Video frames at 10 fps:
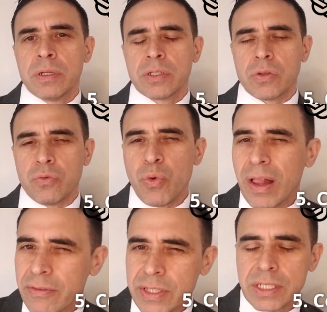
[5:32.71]
So the
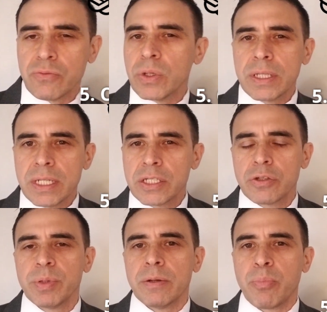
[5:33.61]
relevancy really needs
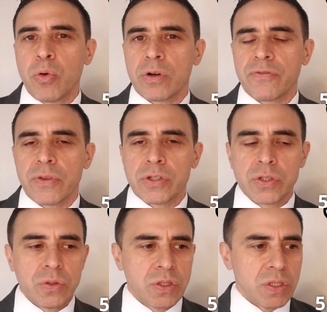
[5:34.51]
to be important for the
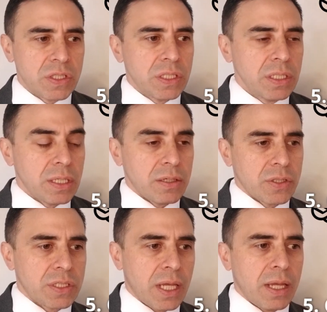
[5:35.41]
student to see and
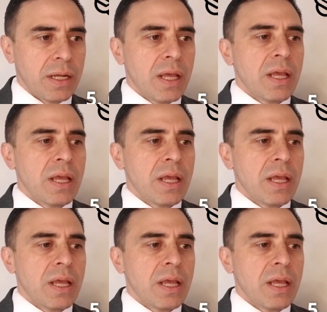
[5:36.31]
understand